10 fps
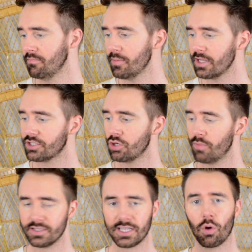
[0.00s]
Maybe like two
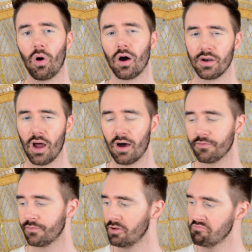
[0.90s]
months. I go on and
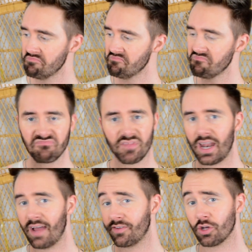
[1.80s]
off,
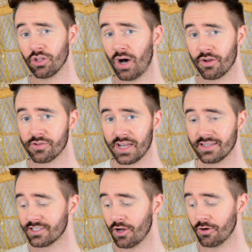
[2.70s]
and I haven't killed a bottle
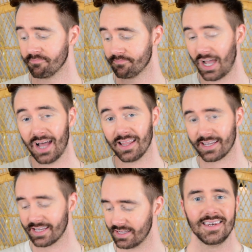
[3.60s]
yet. So I
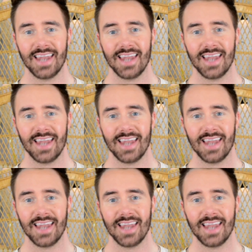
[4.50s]
like it.